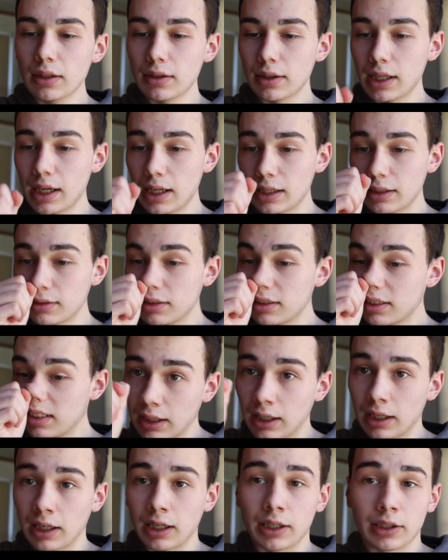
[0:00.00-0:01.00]
Then
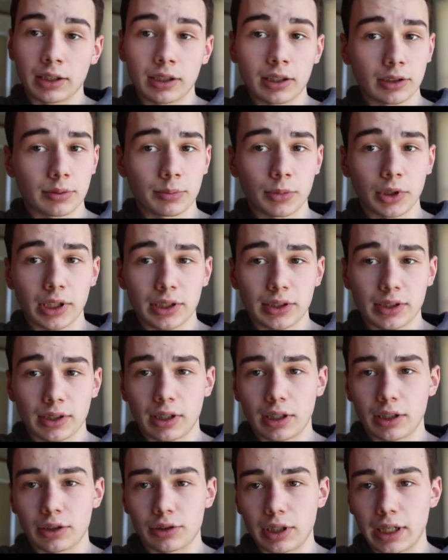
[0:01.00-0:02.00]
the customer gets the
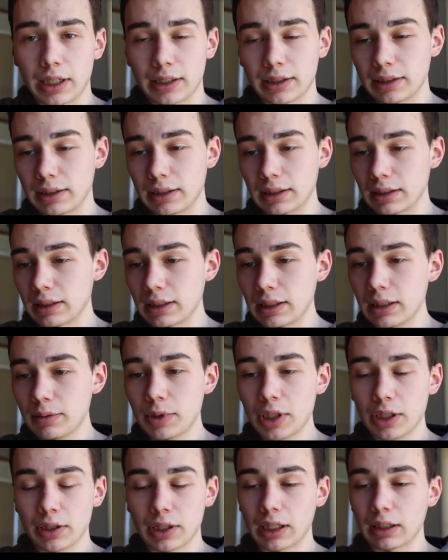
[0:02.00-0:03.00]
contract in the
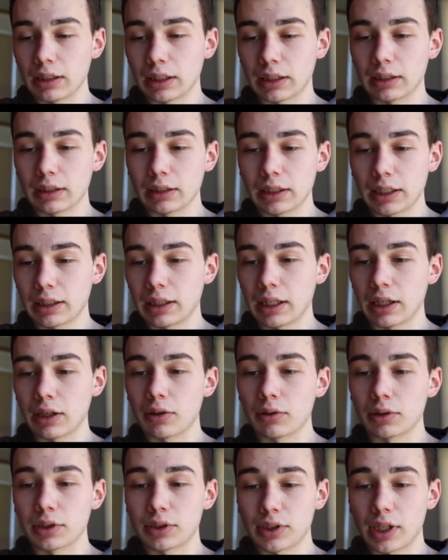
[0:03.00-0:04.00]
email, they click the link, they
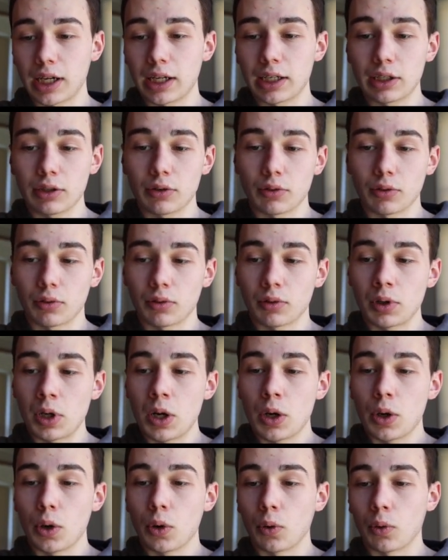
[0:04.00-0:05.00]
go to sign it,
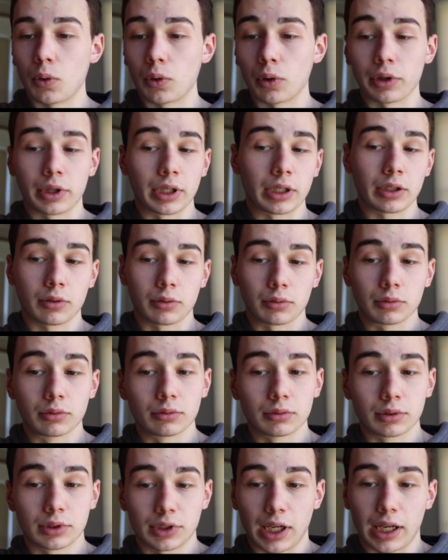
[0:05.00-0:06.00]
or they don't
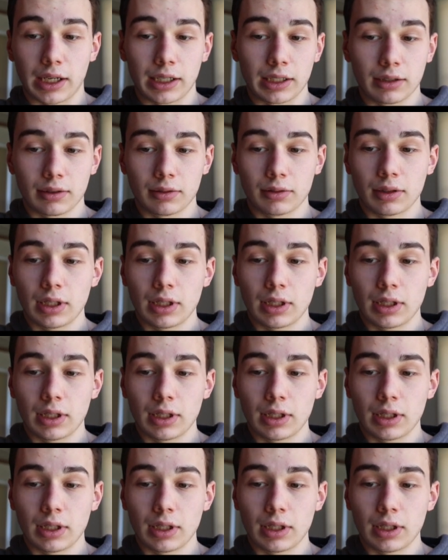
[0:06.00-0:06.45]
sign it.